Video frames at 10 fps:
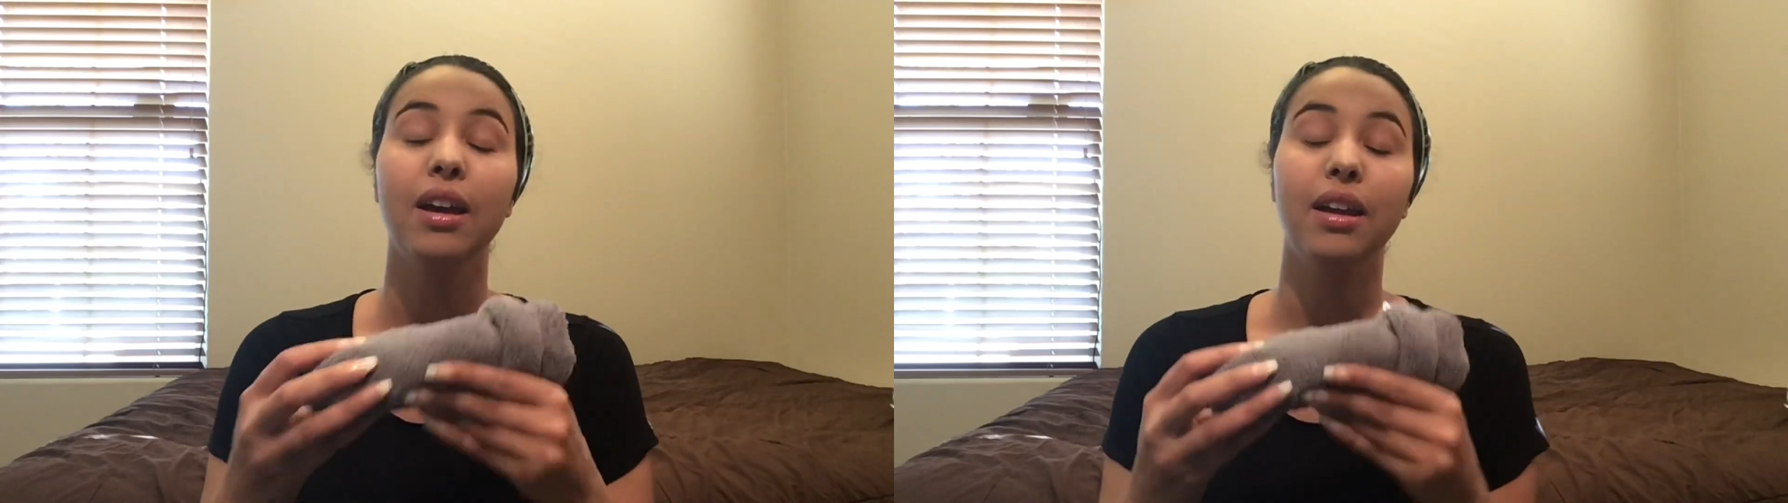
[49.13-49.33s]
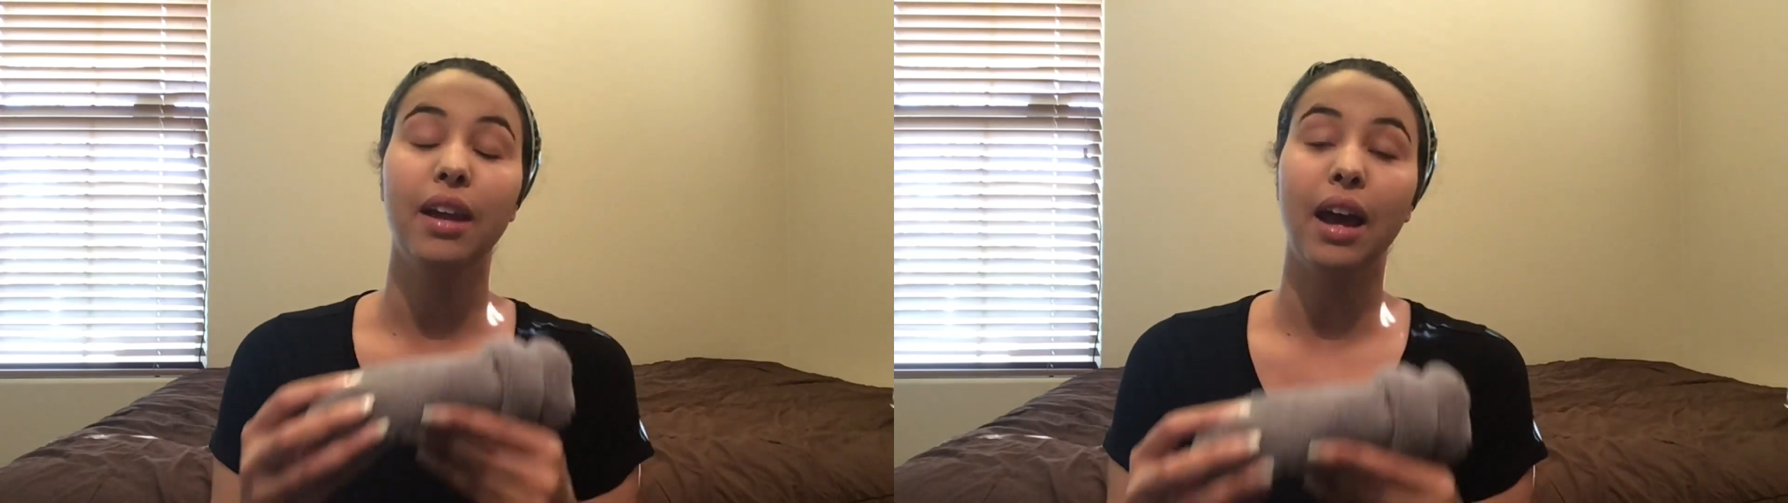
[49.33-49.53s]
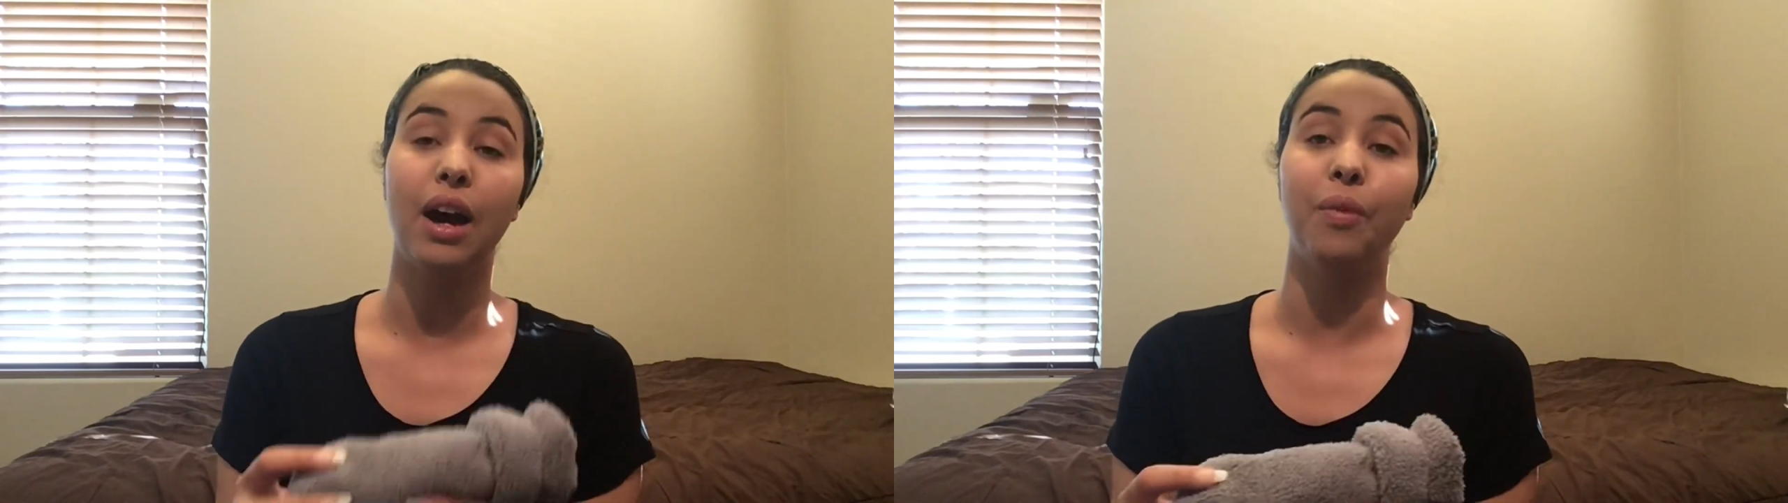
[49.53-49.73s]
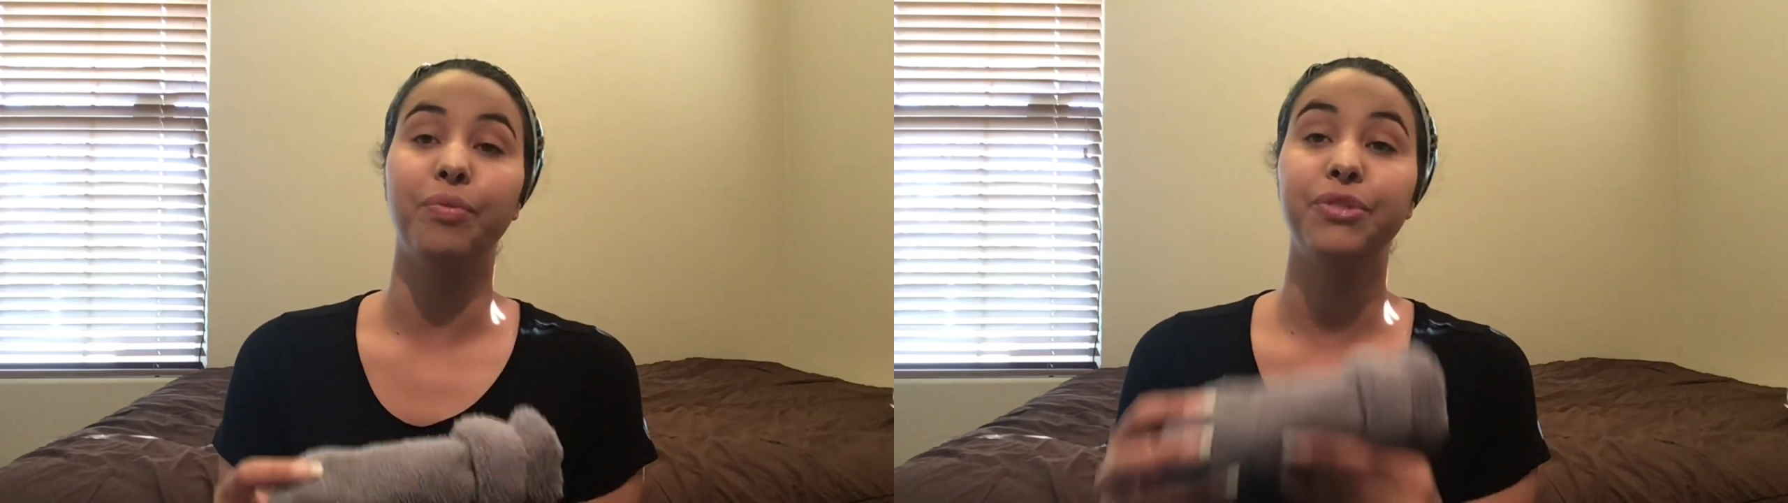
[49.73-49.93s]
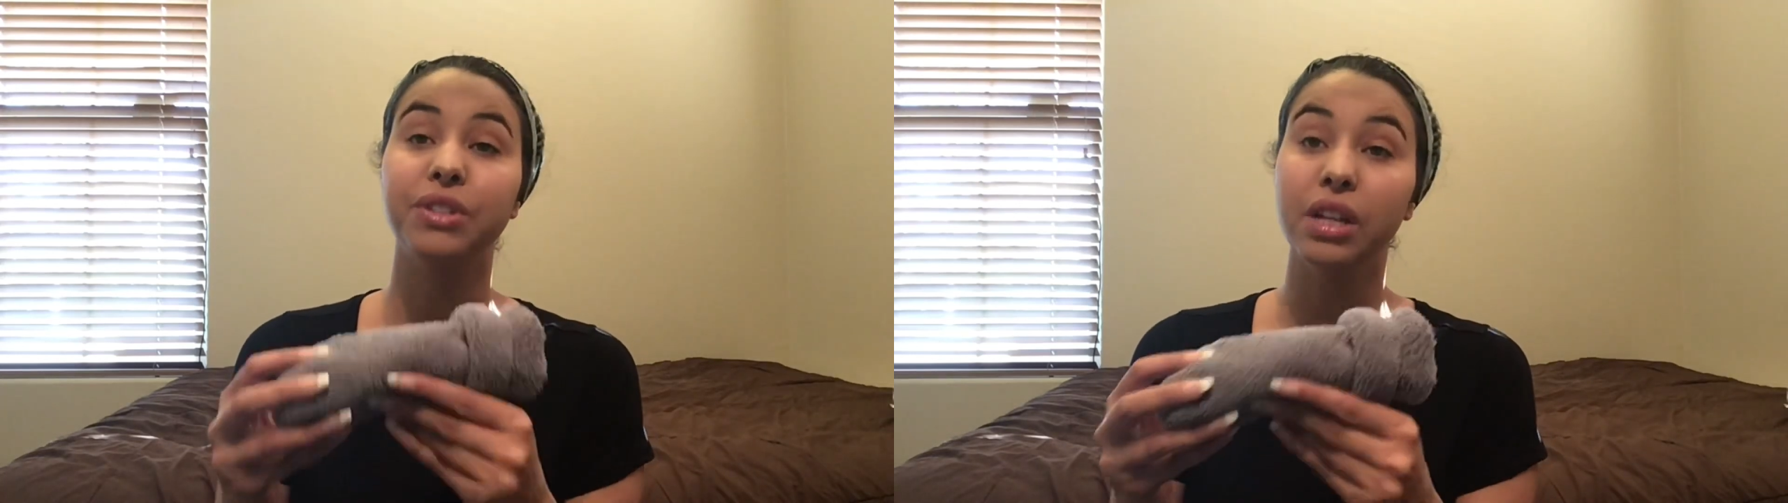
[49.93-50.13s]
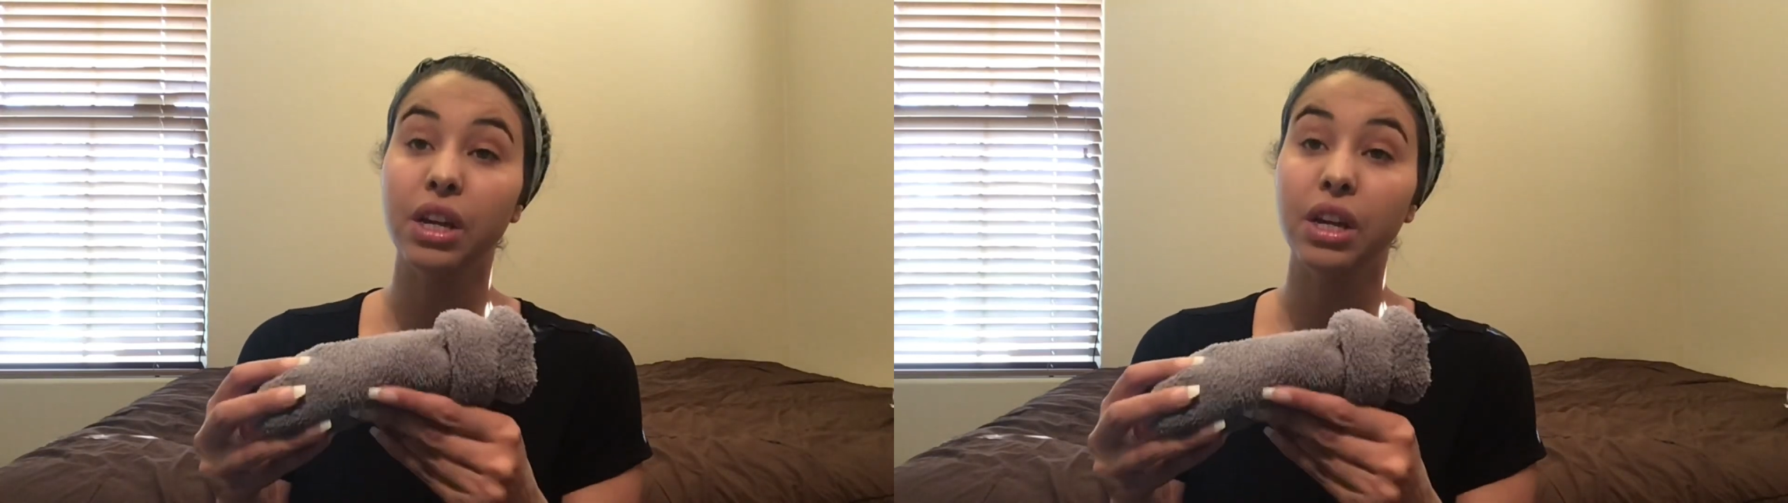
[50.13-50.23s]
Now, sea